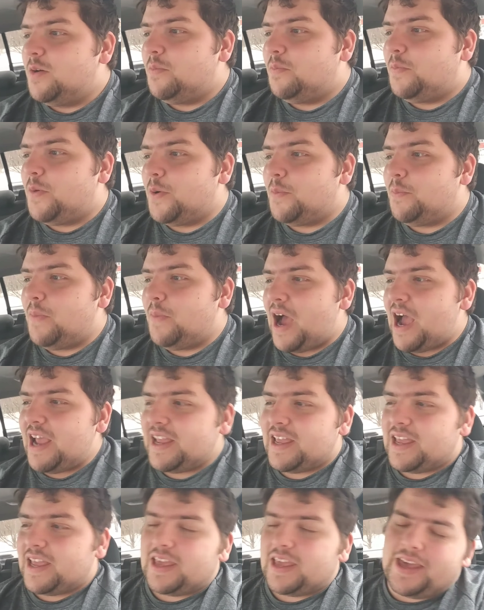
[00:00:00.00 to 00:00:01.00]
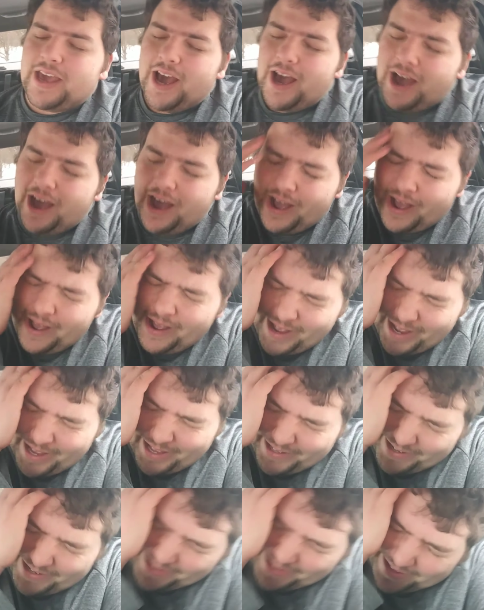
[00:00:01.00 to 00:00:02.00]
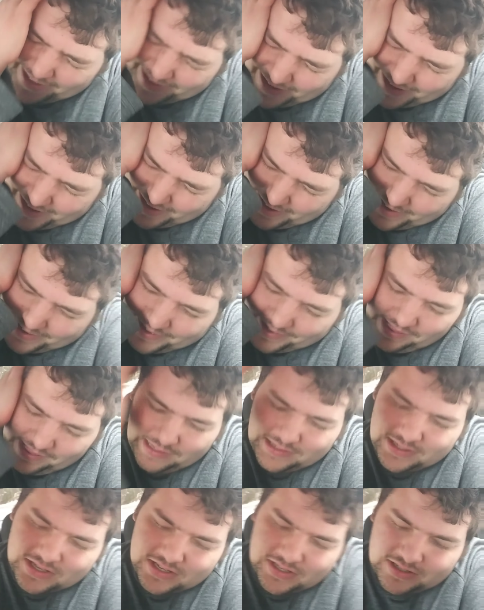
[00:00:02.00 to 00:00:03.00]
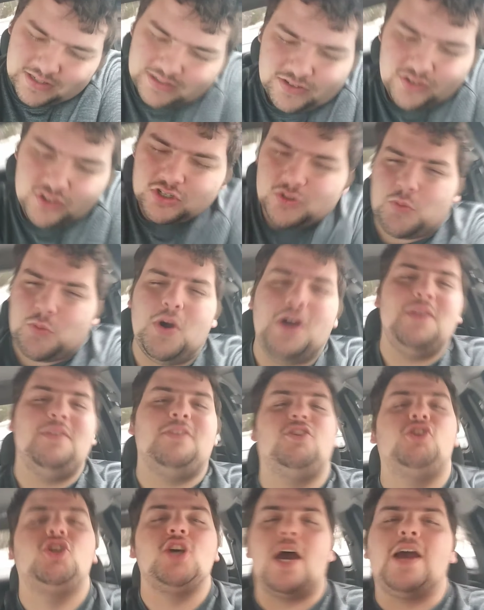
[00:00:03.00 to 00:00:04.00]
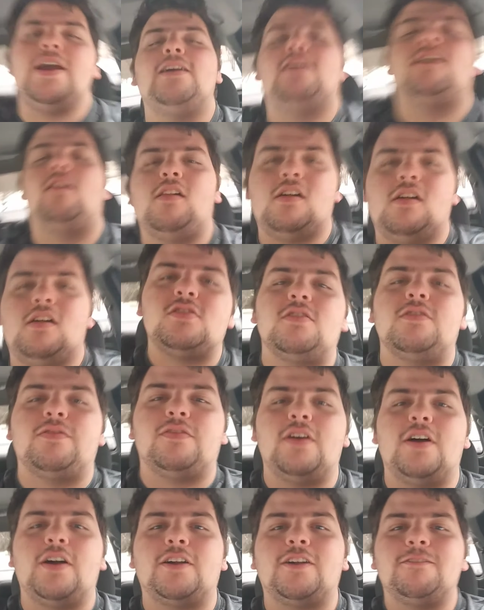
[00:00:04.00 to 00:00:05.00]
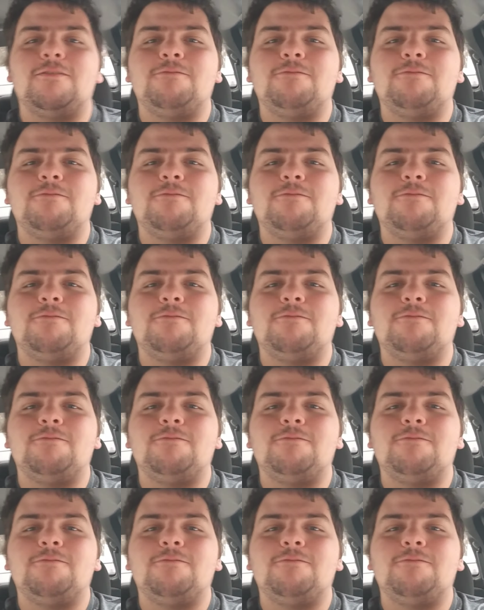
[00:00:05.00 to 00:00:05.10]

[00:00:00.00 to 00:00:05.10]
But my God, this is just one giant clusterfuck.